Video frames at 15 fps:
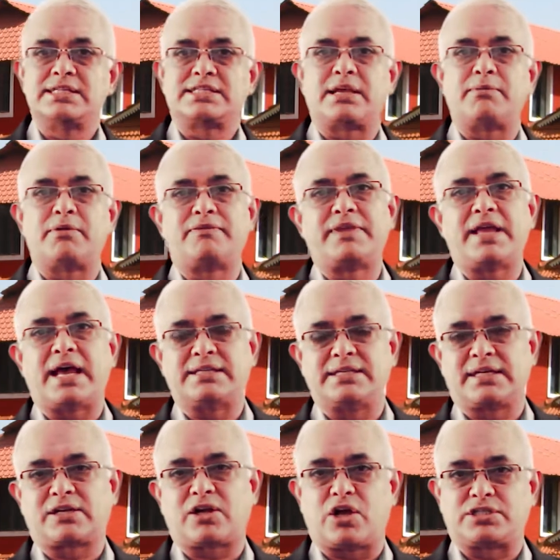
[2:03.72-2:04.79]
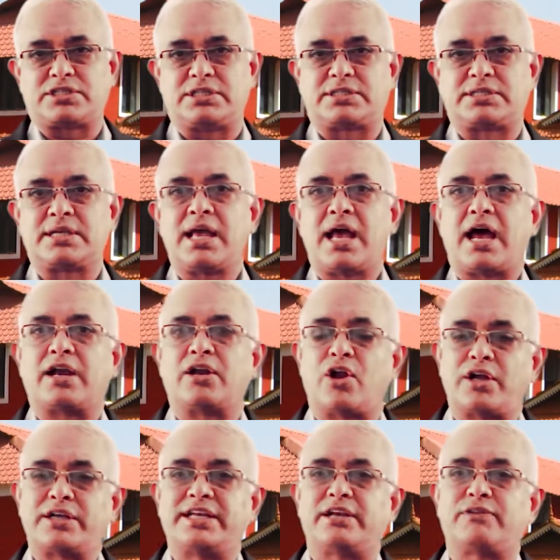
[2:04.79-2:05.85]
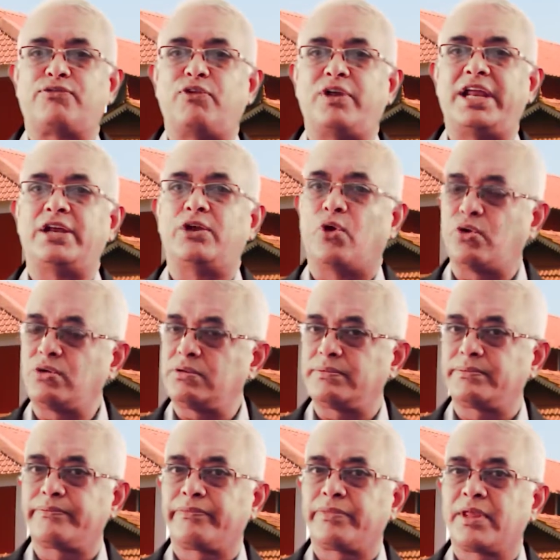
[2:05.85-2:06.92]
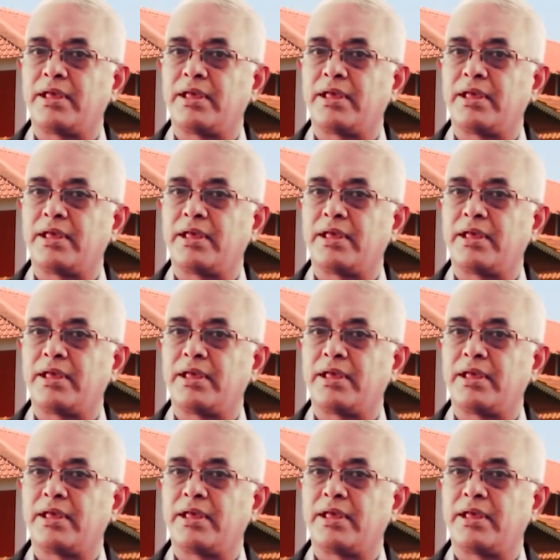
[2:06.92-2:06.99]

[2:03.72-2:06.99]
Some of the other causes are not yet fully known,